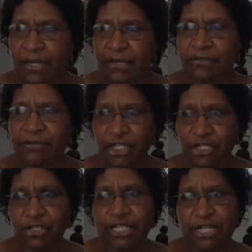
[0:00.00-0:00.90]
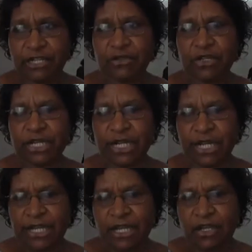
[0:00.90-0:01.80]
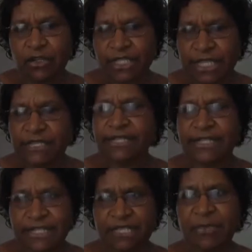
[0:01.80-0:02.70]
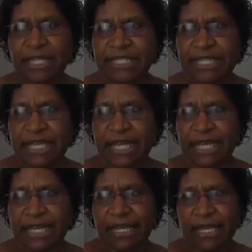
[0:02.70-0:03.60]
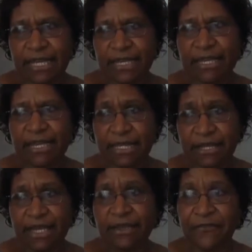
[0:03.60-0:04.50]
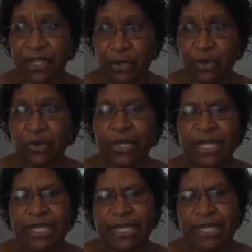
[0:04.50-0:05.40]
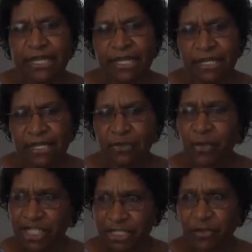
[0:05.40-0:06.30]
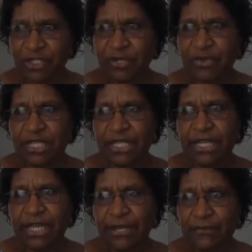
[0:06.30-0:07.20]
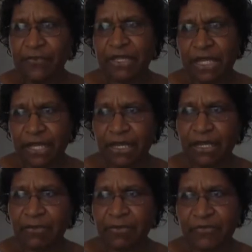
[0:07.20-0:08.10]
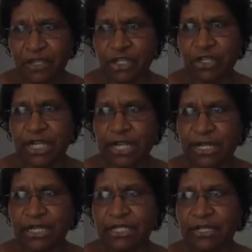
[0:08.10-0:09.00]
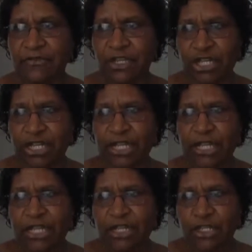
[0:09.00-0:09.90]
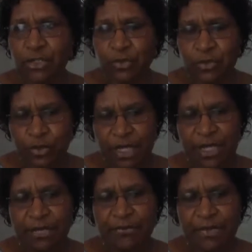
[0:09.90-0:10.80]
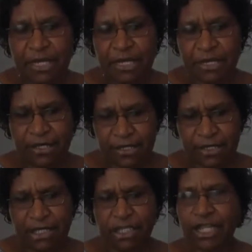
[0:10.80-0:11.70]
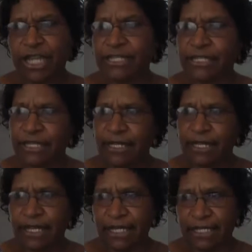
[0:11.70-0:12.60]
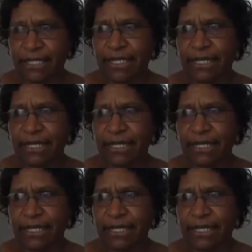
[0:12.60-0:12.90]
a, national technical uh, consultant that's based here under FAO uh, that works closely with the um, uh, provincial agriculture division to um, uh, initiate and